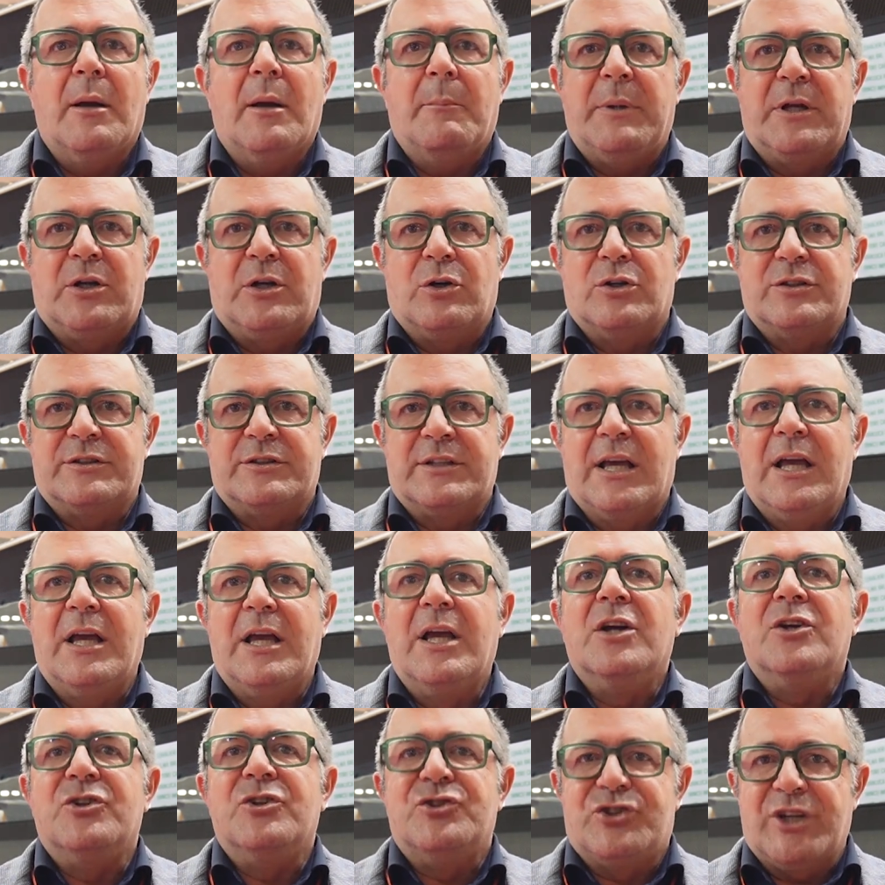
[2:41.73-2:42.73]
because
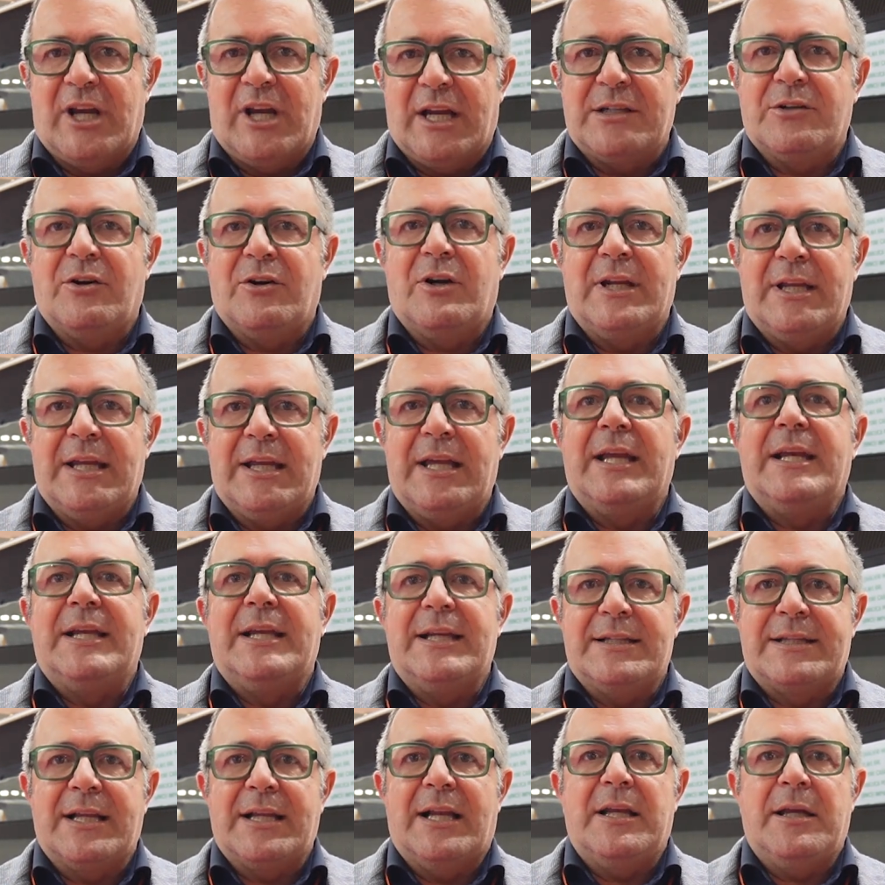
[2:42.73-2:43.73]
generally in
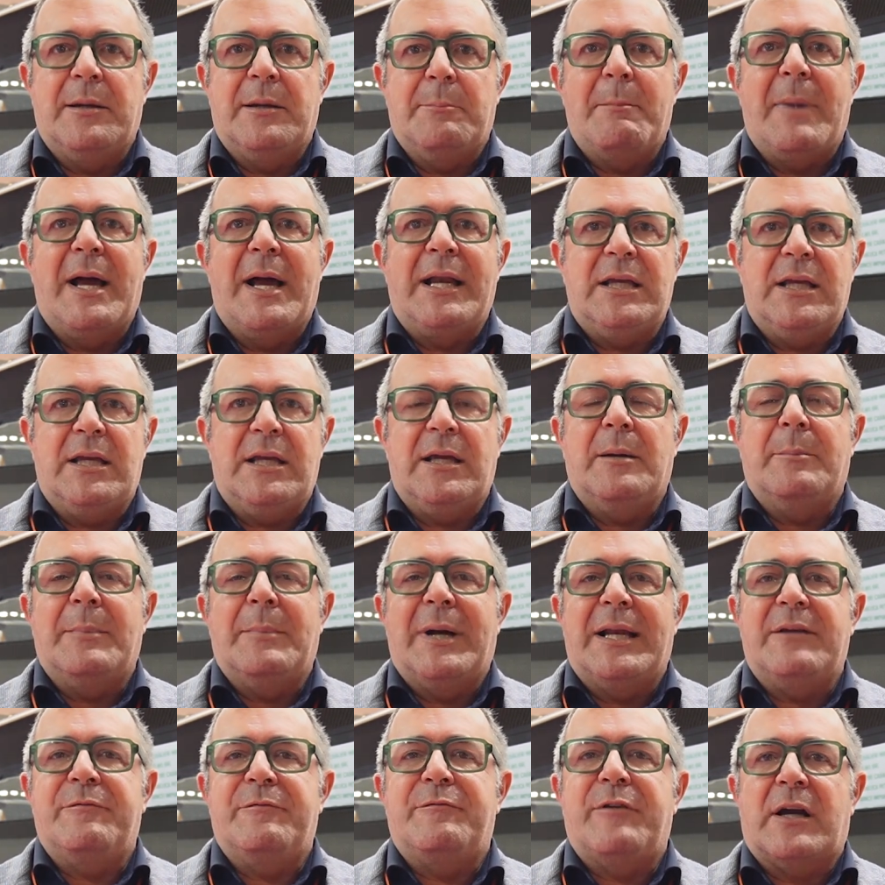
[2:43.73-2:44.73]
Italy many
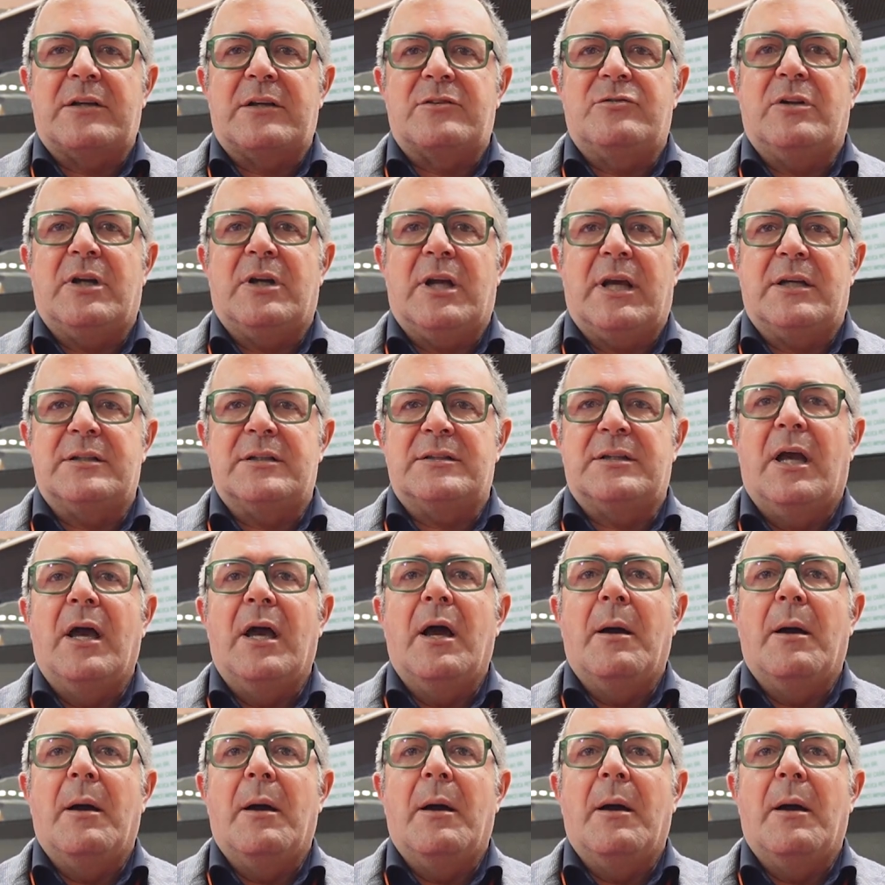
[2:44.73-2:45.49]
manufacturers